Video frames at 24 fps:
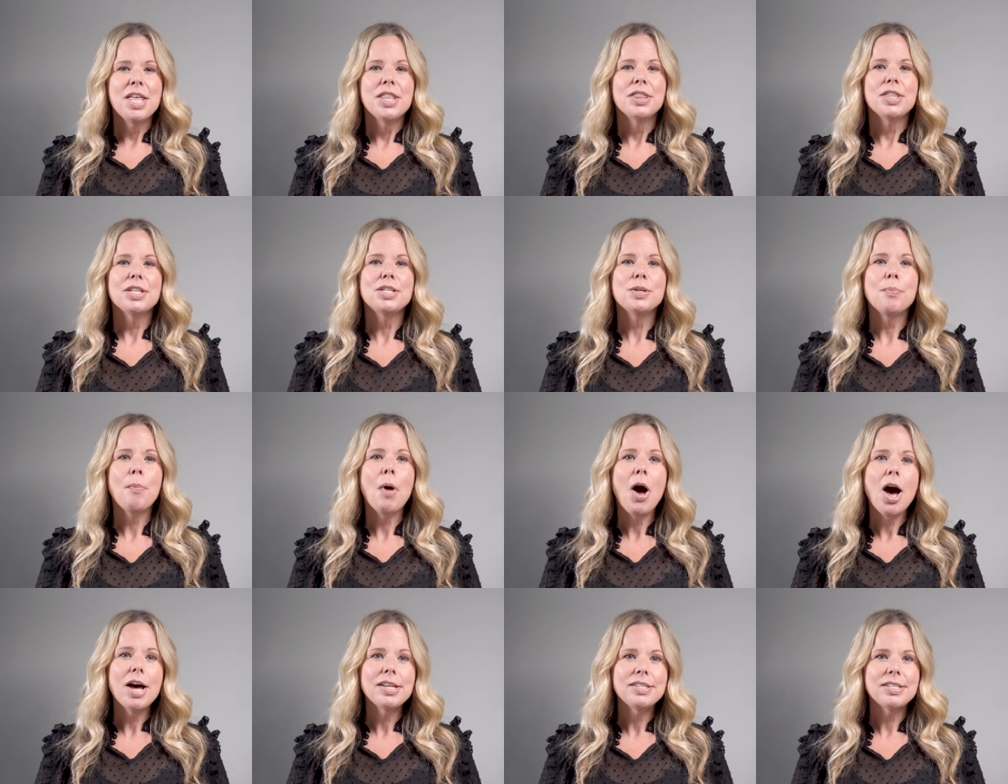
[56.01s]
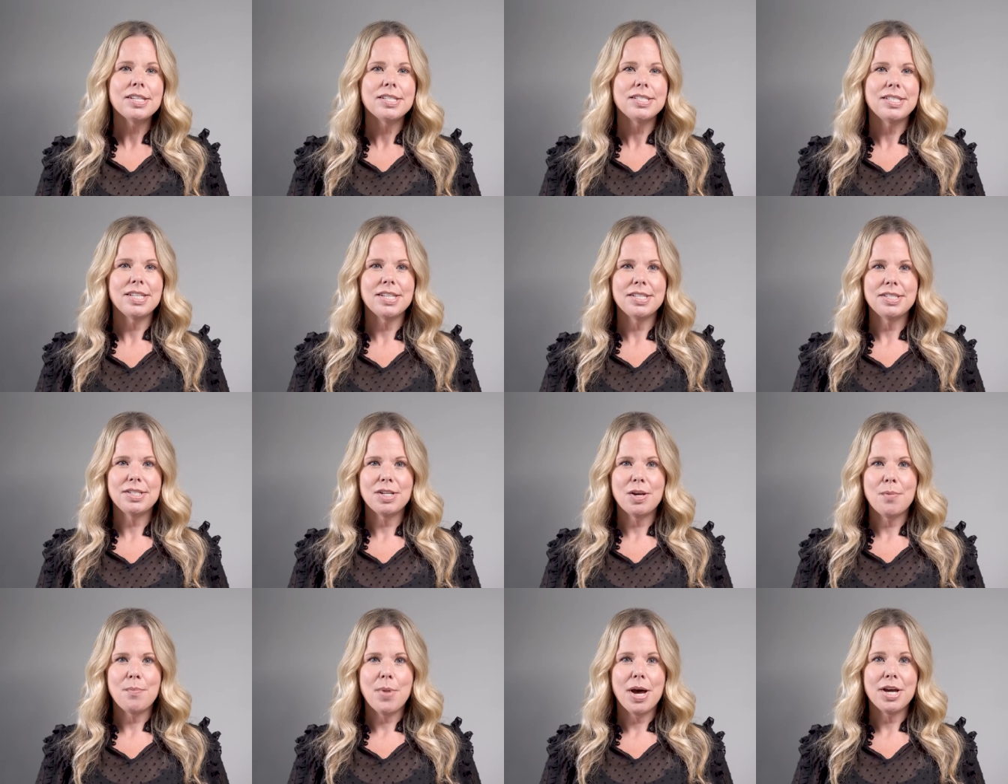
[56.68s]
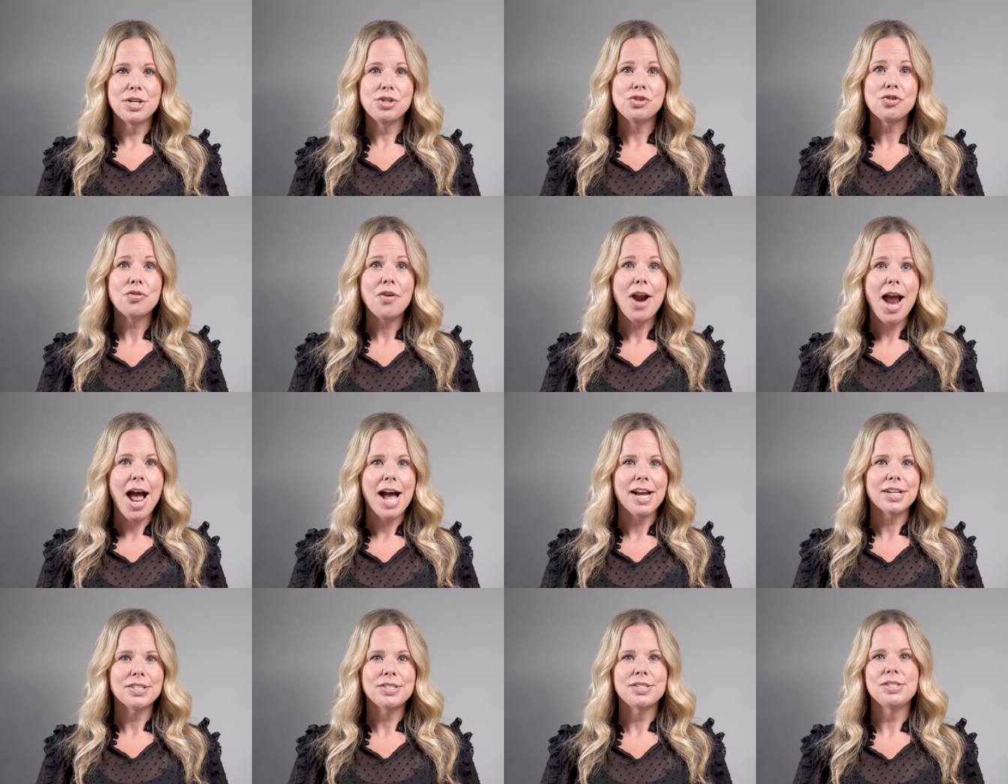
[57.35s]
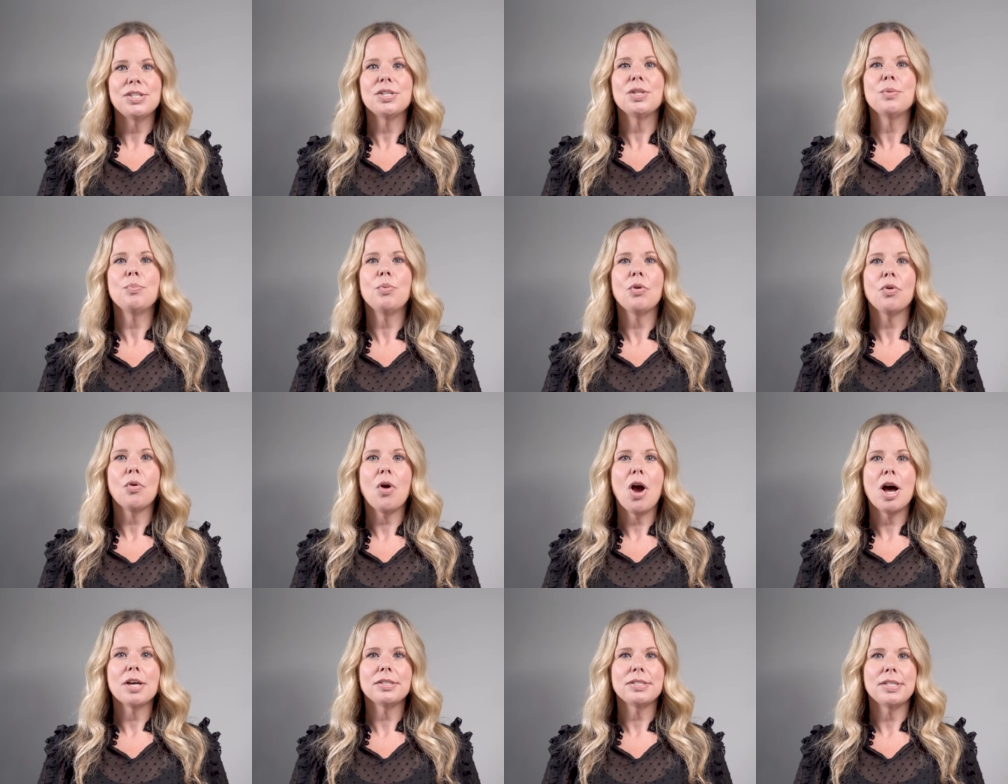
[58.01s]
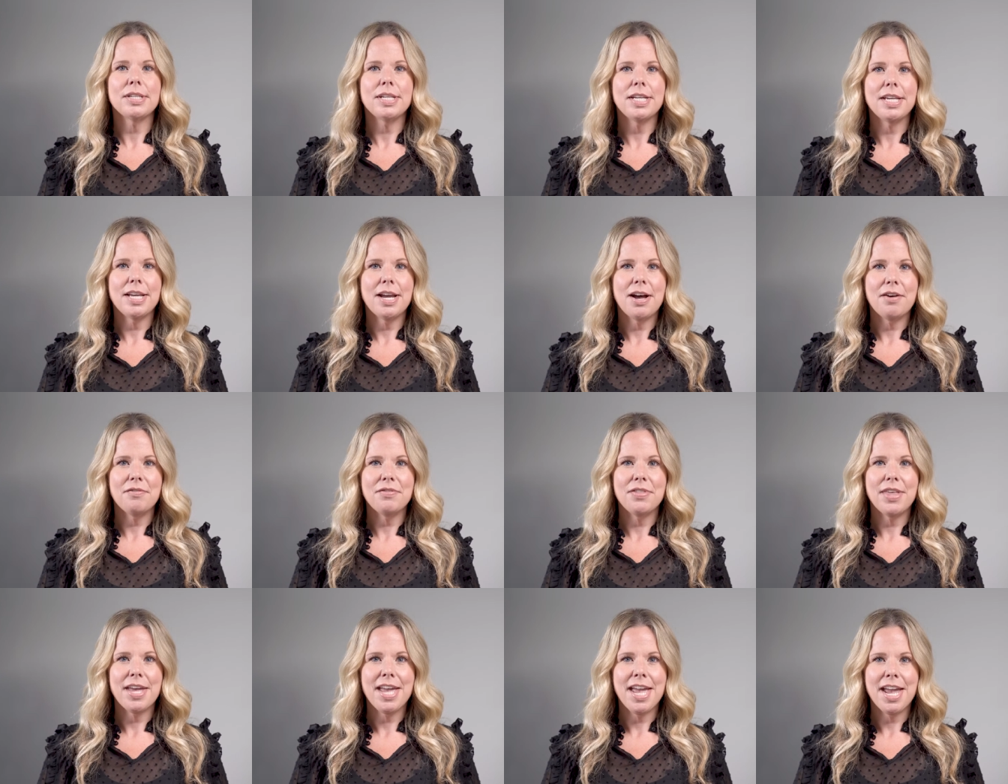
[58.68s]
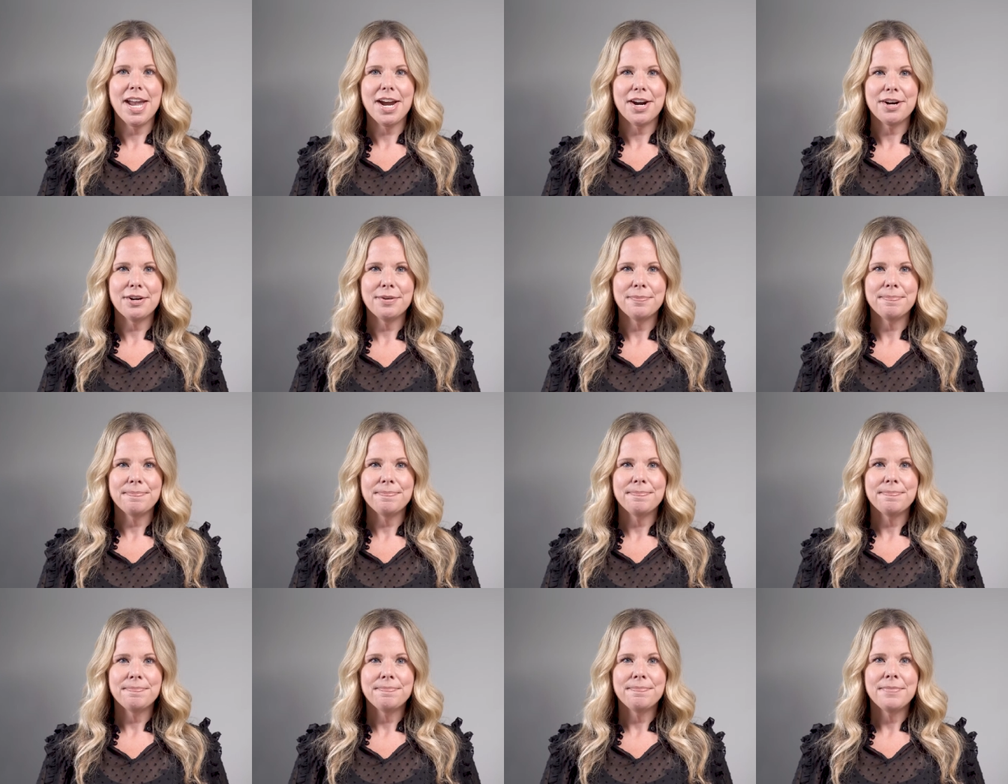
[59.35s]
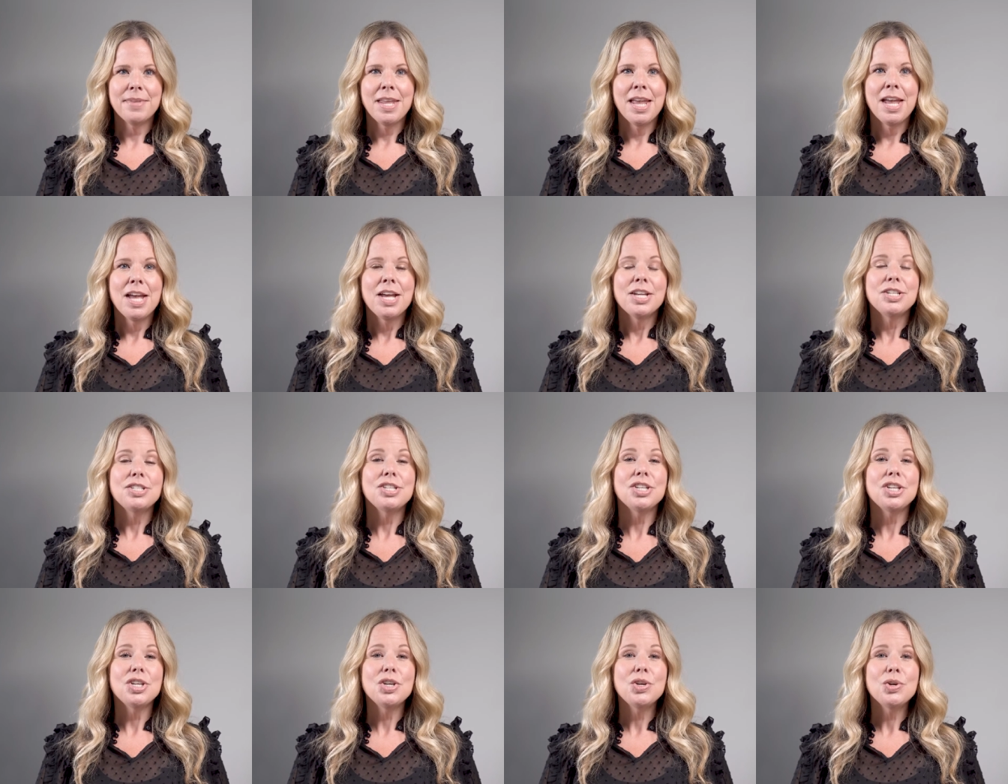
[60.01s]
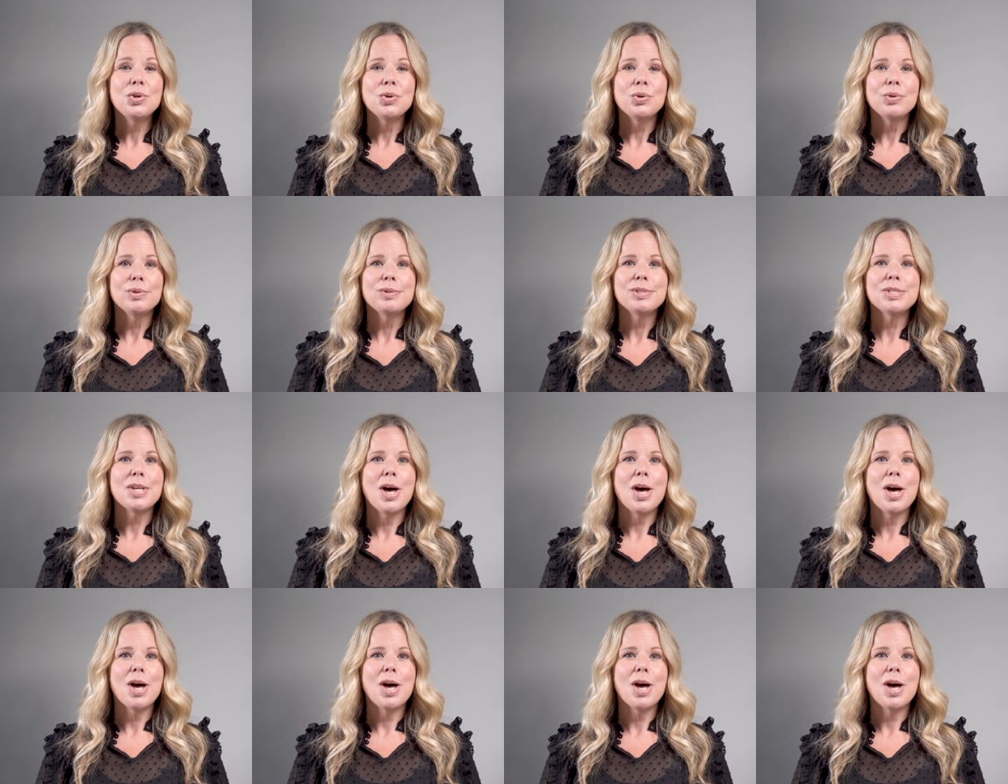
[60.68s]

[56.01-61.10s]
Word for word: The deposit system attracts to the porosity of the hair. To use,